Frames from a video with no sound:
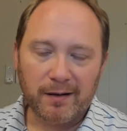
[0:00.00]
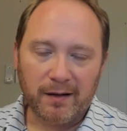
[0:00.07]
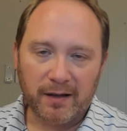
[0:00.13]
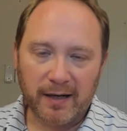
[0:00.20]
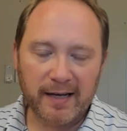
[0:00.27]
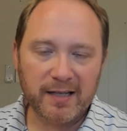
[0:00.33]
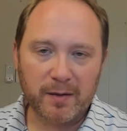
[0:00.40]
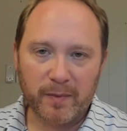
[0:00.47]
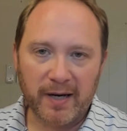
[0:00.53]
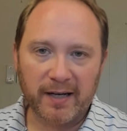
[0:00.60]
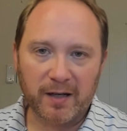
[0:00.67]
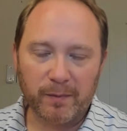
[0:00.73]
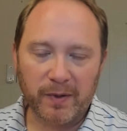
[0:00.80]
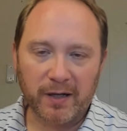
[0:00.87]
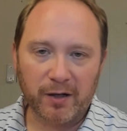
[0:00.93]
an SMA
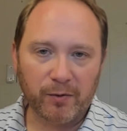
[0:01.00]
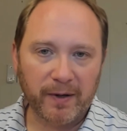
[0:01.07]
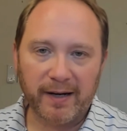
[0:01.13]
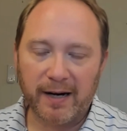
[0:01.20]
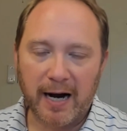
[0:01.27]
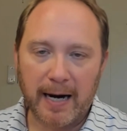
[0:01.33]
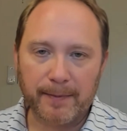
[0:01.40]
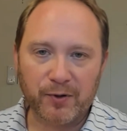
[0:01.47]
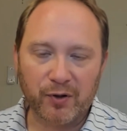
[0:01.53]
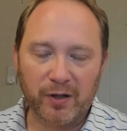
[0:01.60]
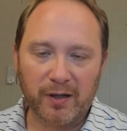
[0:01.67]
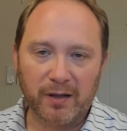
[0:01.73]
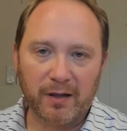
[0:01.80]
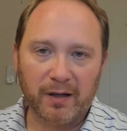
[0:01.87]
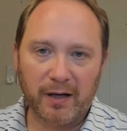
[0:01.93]
can be a great
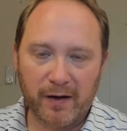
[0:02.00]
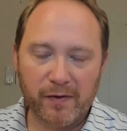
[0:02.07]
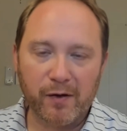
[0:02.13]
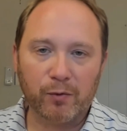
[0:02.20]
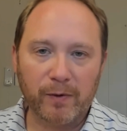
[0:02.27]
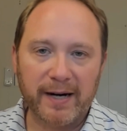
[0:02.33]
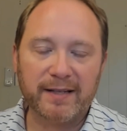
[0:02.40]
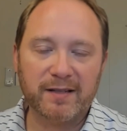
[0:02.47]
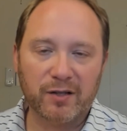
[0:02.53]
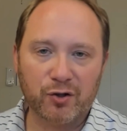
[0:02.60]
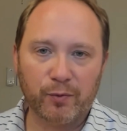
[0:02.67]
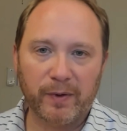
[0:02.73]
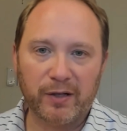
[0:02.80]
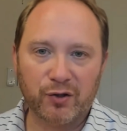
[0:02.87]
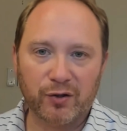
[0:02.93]
option in the right
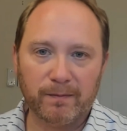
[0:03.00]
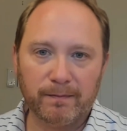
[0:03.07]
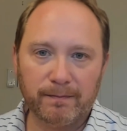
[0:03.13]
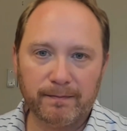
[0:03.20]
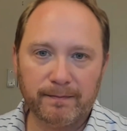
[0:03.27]
situation.